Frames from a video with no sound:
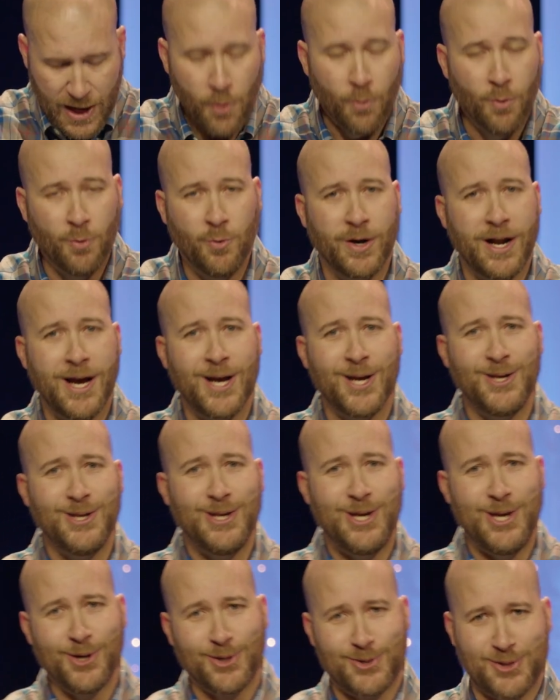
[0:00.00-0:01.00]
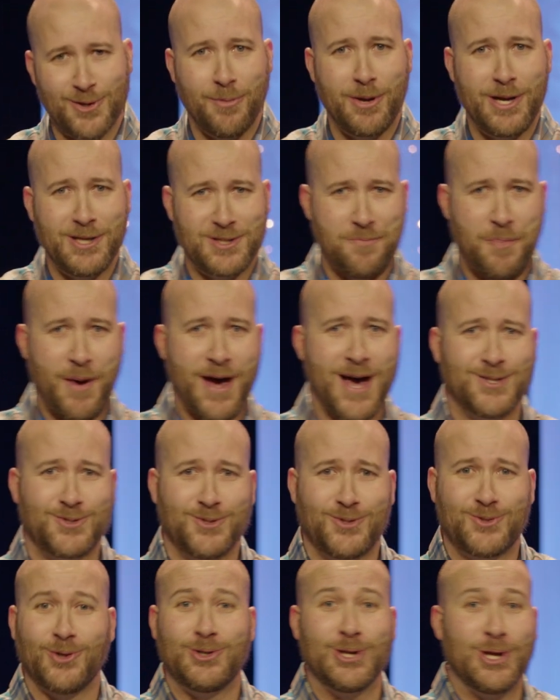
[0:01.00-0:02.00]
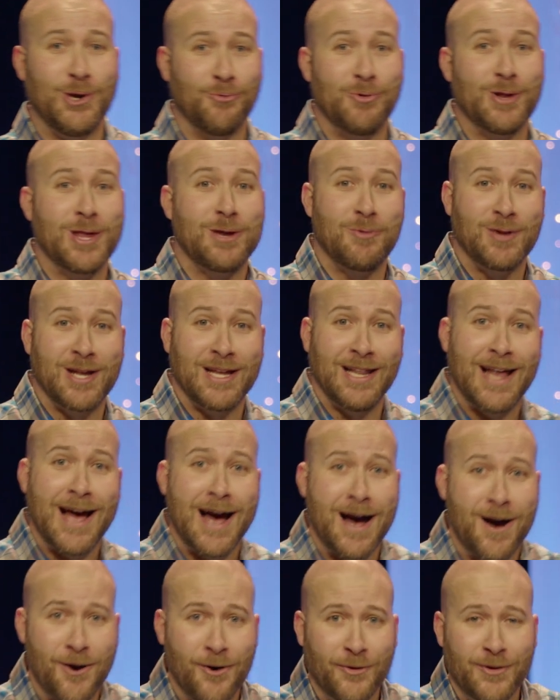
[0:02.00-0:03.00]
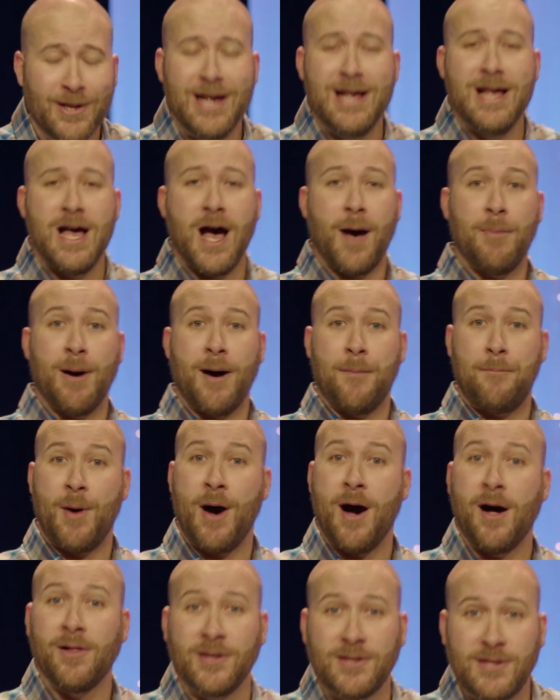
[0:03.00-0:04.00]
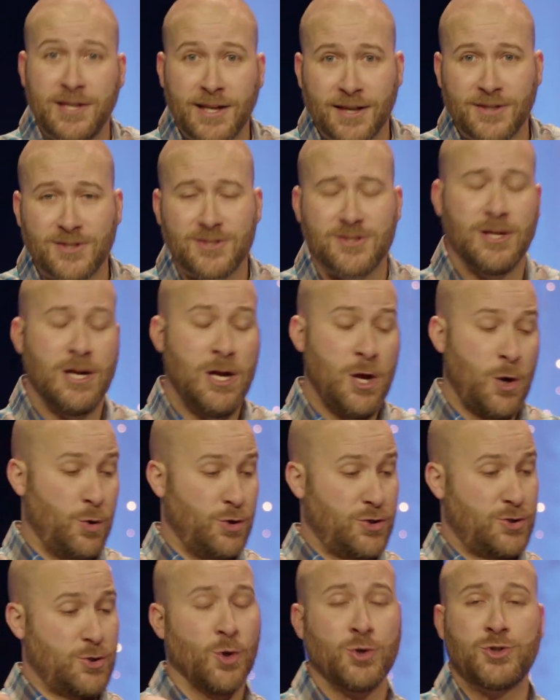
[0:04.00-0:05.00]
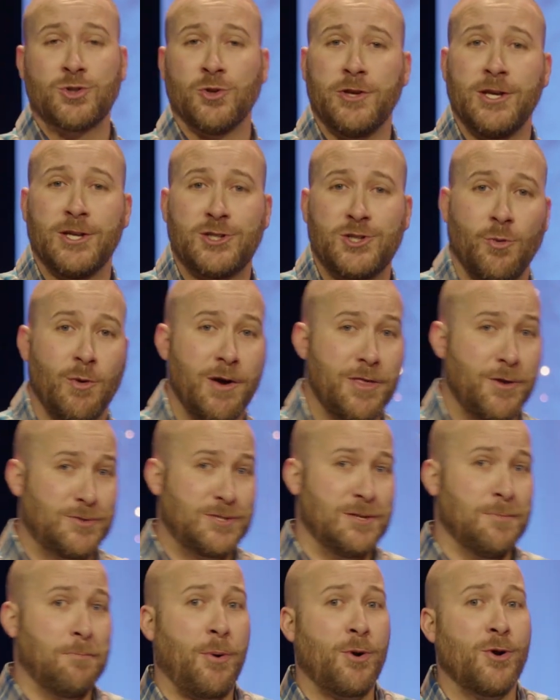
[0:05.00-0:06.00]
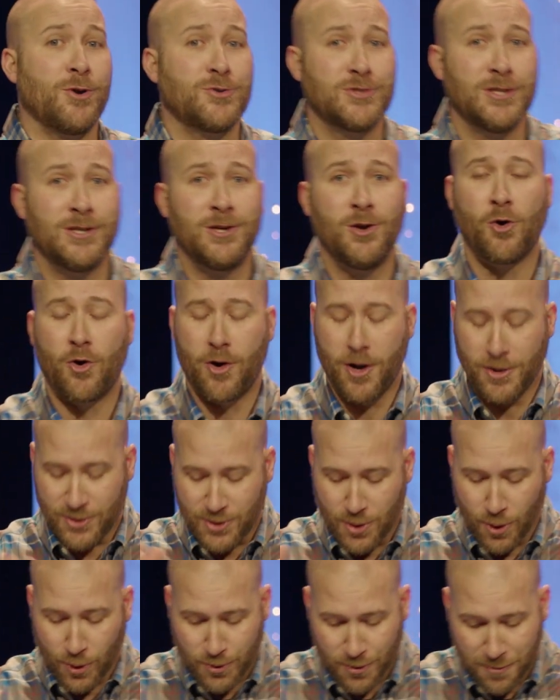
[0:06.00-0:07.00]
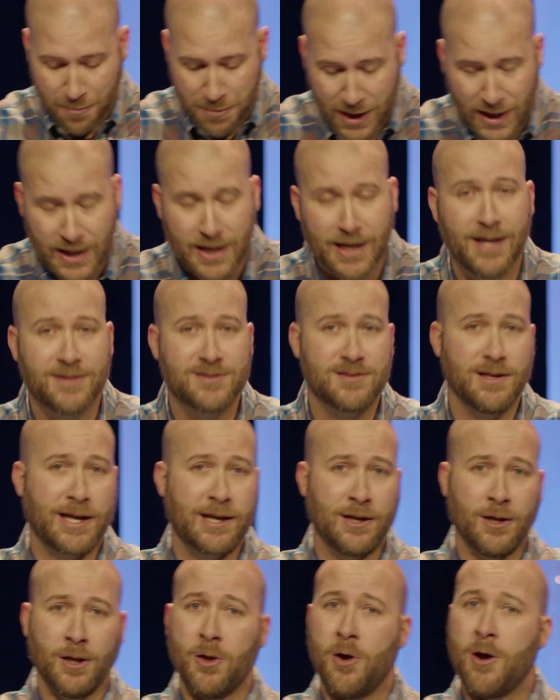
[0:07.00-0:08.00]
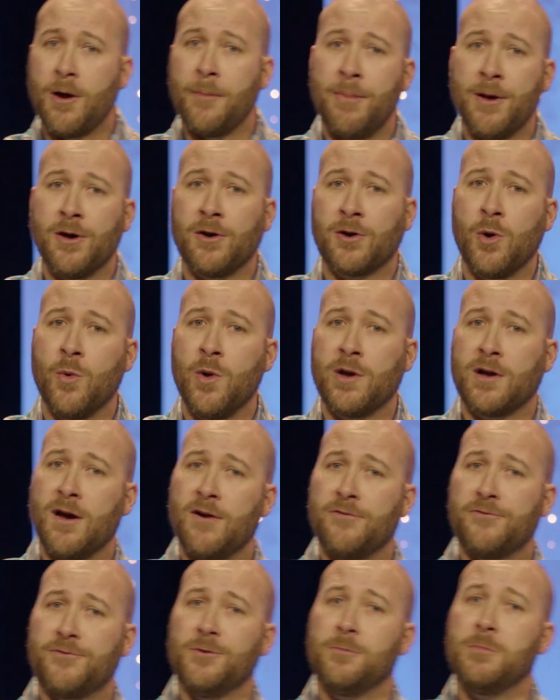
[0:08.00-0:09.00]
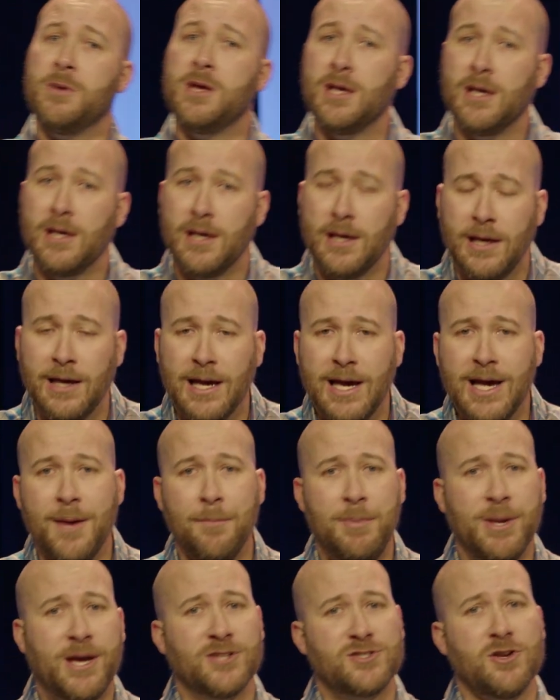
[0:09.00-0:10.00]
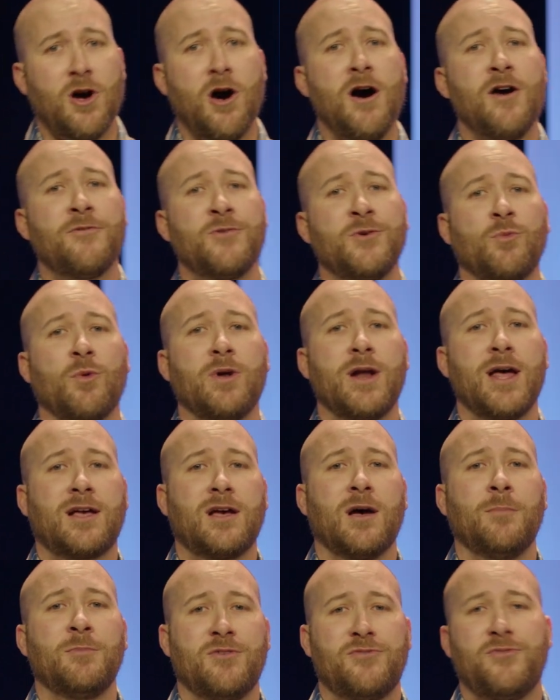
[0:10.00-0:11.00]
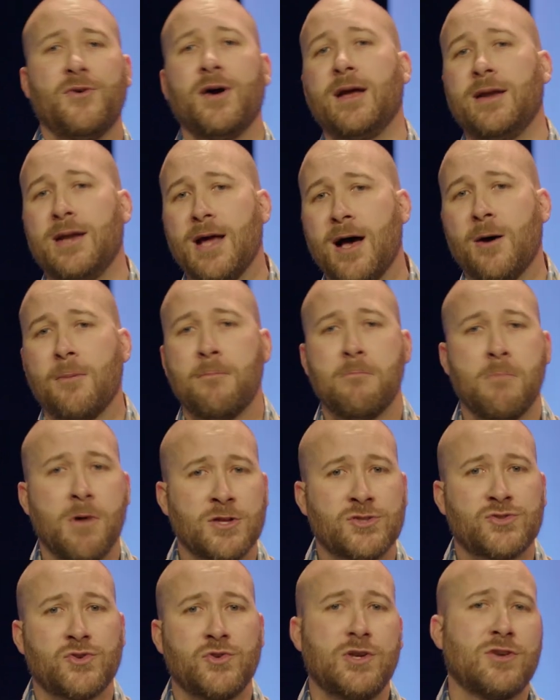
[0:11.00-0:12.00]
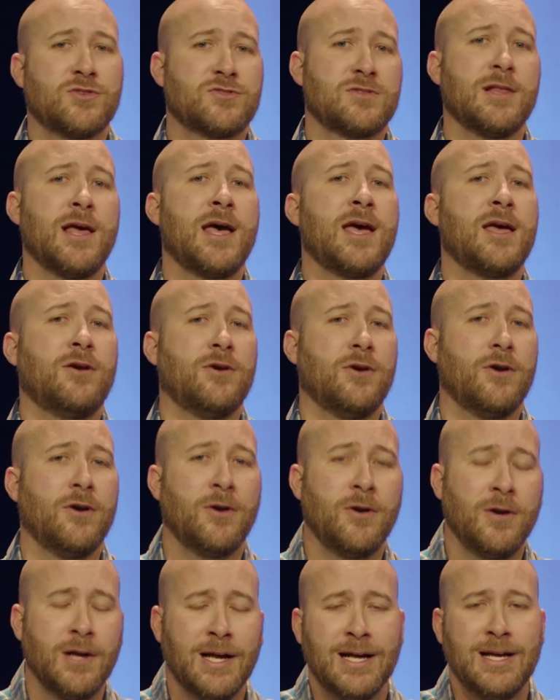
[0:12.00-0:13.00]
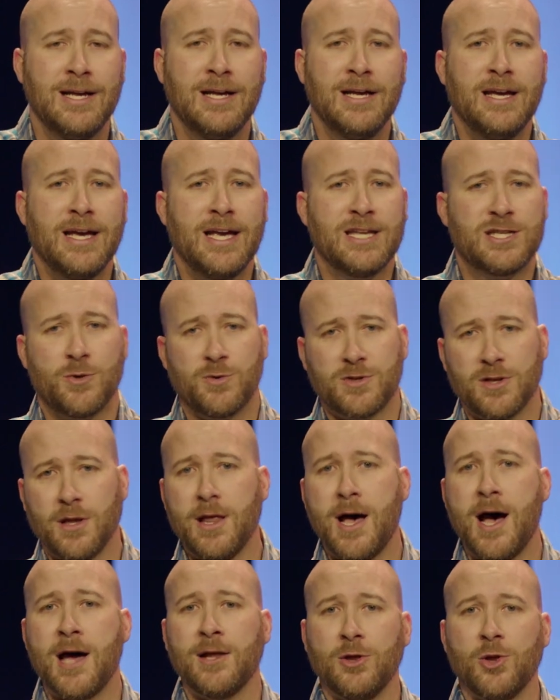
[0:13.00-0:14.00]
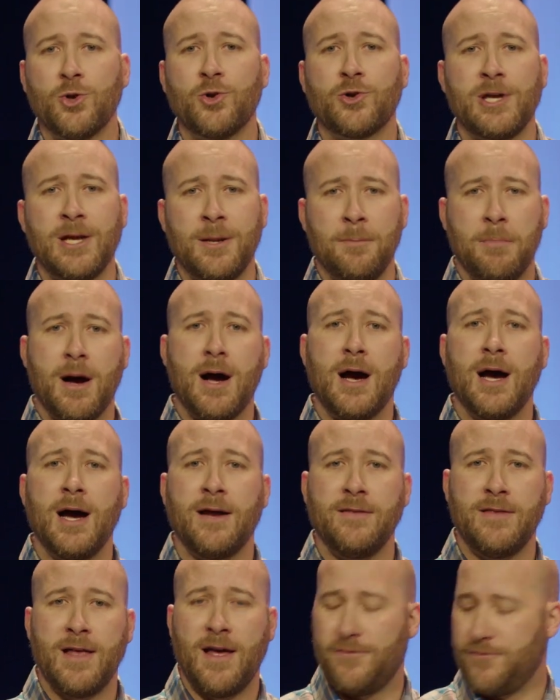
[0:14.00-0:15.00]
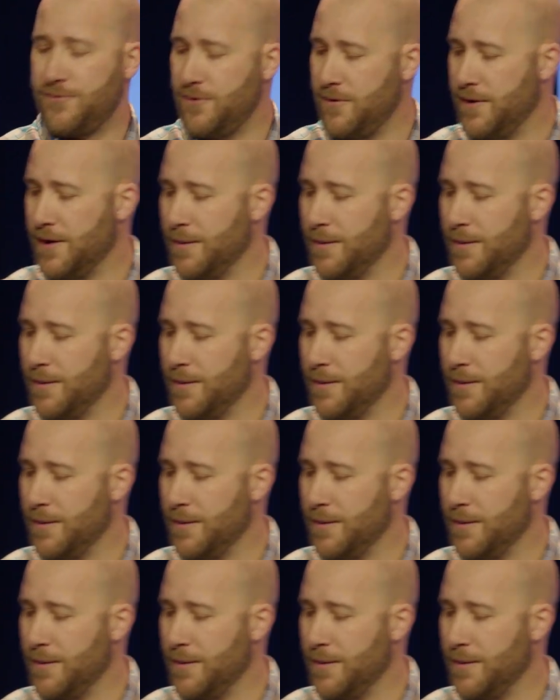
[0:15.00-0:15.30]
When I hear somebody as a pastor start to get really, really loud about politics or a social issue, whether it's in person or on social media, it's like an alarm bell going off for me, because often what I come to find out months or years later is there was a lot lurking behind that for